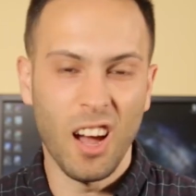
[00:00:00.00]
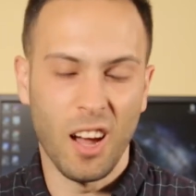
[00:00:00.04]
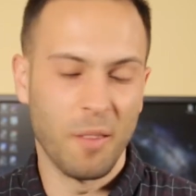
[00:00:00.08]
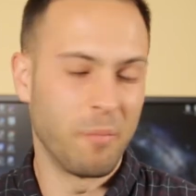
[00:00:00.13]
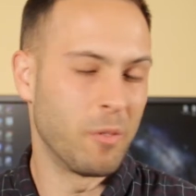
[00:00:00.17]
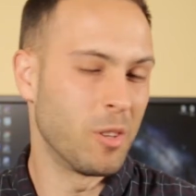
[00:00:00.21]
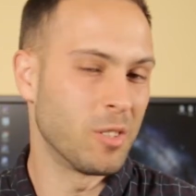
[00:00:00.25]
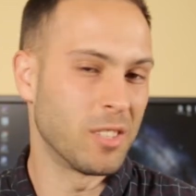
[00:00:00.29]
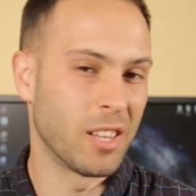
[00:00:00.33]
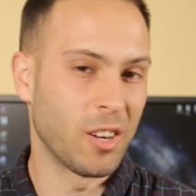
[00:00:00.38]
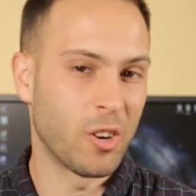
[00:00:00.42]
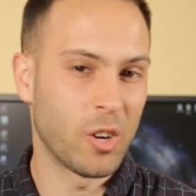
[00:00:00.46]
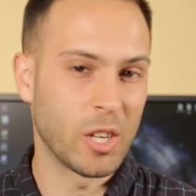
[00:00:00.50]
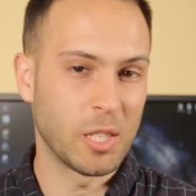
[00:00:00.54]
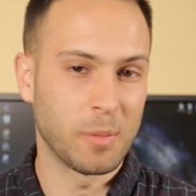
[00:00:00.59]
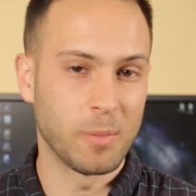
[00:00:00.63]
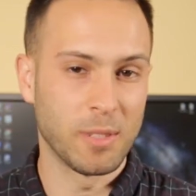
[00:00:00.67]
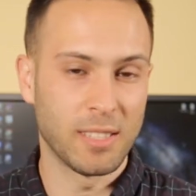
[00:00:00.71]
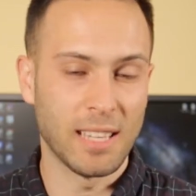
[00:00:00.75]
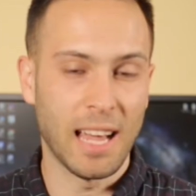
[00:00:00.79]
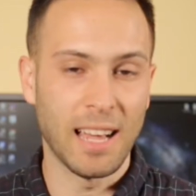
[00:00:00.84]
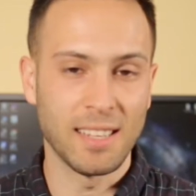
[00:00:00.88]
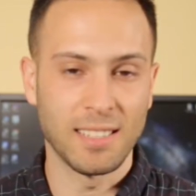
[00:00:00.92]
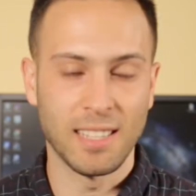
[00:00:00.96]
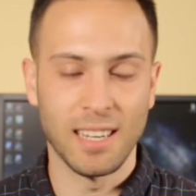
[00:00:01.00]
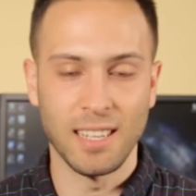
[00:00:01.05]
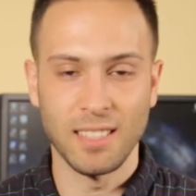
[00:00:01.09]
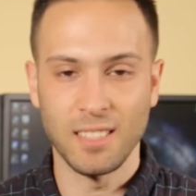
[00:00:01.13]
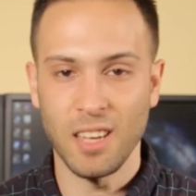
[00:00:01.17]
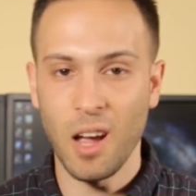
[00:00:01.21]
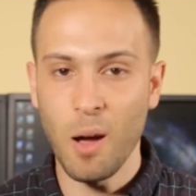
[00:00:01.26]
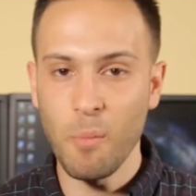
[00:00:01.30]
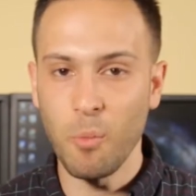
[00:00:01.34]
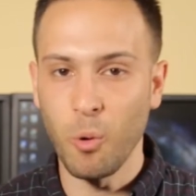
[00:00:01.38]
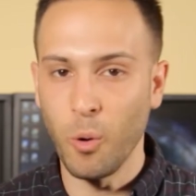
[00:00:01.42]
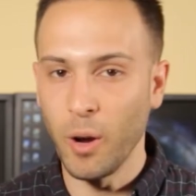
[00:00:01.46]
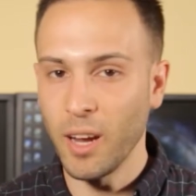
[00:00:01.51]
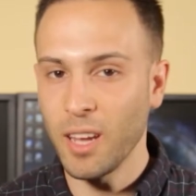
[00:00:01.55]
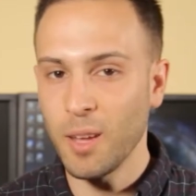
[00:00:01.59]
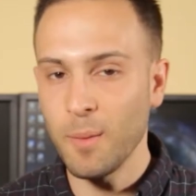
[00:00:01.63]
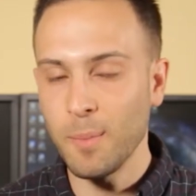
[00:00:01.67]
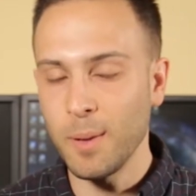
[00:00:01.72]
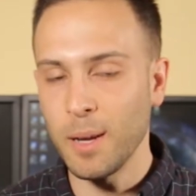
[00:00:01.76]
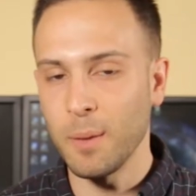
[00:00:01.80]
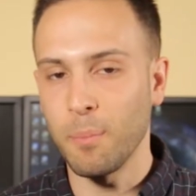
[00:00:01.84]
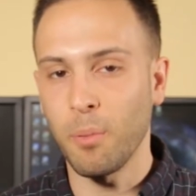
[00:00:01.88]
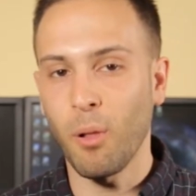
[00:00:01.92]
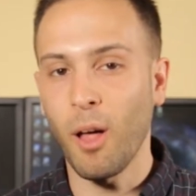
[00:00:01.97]
I'm using Christmas as an example. It can
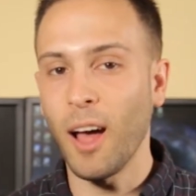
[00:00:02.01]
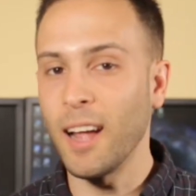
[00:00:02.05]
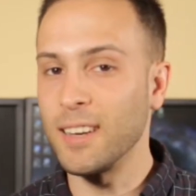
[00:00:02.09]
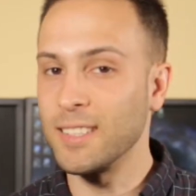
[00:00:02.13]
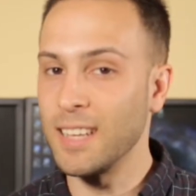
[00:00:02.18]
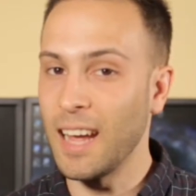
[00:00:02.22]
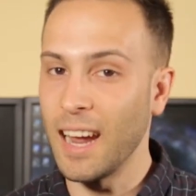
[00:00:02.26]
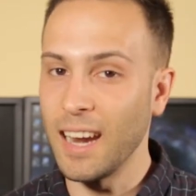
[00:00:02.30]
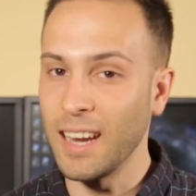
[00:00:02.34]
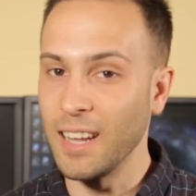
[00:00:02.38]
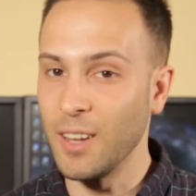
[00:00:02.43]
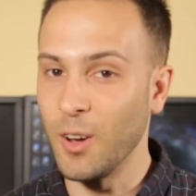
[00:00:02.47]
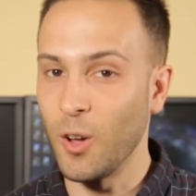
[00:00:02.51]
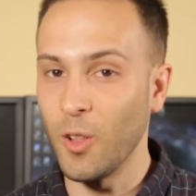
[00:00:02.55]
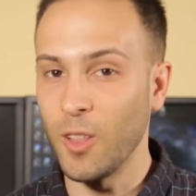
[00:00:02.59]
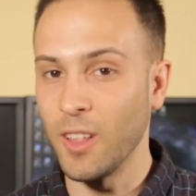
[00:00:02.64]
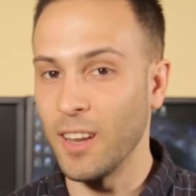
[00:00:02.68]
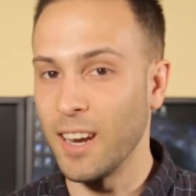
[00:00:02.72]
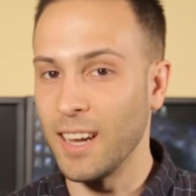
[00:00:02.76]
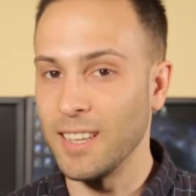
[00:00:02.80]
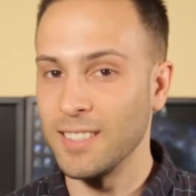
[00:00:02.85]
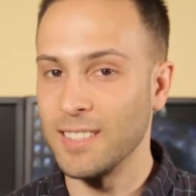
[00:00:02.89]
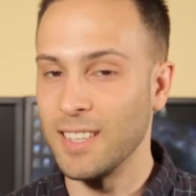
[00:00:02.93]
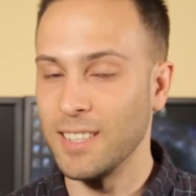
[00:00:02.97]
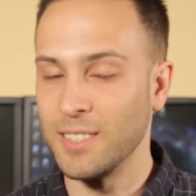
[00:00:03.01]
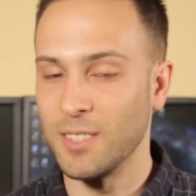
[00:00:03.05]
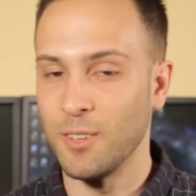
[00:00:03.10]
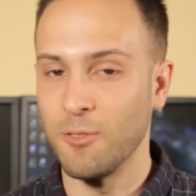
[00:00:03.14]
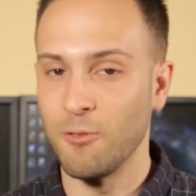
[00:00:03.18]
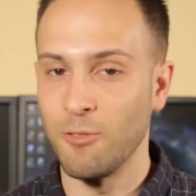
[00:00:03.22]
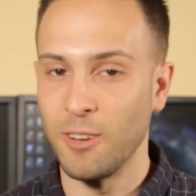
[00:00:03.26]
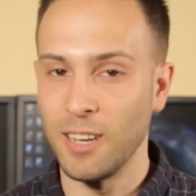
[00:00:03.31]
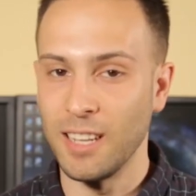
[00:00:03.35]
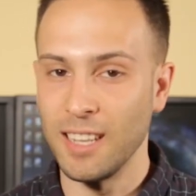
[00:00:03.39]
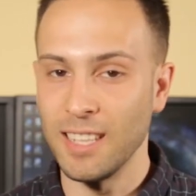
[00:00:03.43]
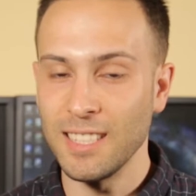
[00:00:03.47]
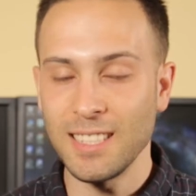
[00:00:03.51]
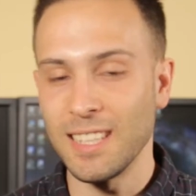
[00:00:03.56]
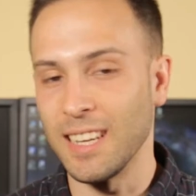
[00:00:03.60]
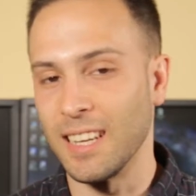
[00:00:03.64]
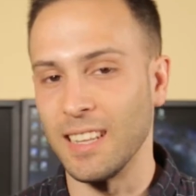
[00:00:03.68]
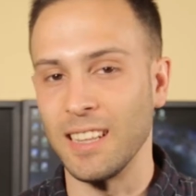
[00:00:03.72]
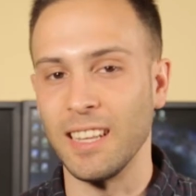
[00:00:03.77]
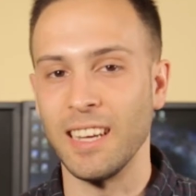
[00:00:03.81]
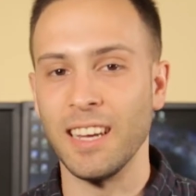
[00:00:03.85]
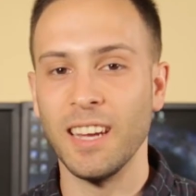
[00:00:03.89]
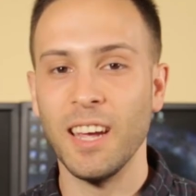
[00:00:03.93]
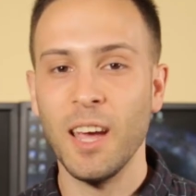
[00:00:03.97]
be applied to any holiday season
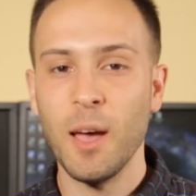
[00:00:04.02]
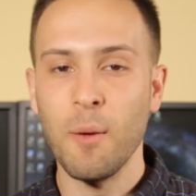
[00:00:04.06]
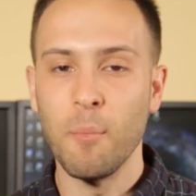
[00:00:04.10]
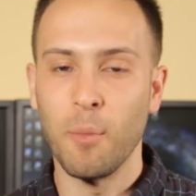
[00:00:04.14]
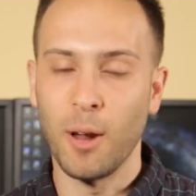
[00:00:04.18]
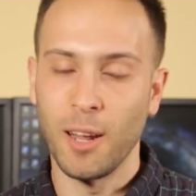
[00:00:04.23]
realistically,